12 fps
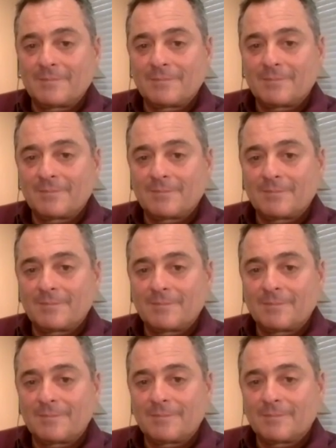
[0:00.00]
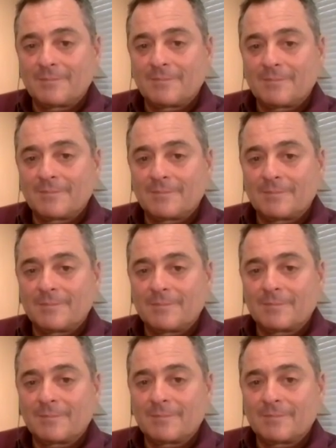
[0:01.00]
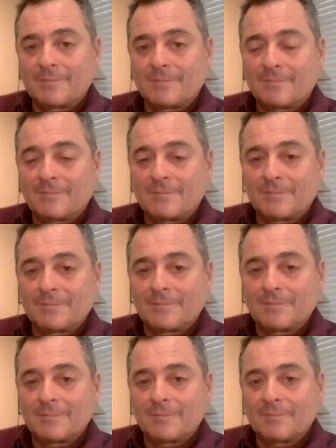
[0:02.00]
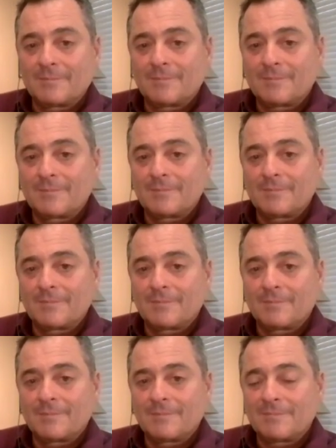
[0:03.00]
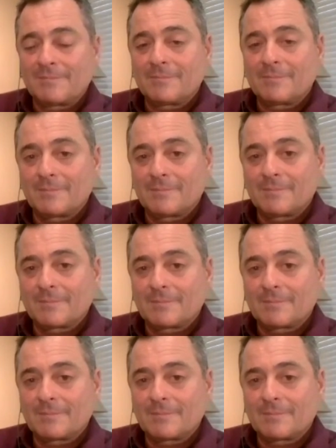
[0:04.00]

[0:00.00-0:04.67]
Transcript: [no speech]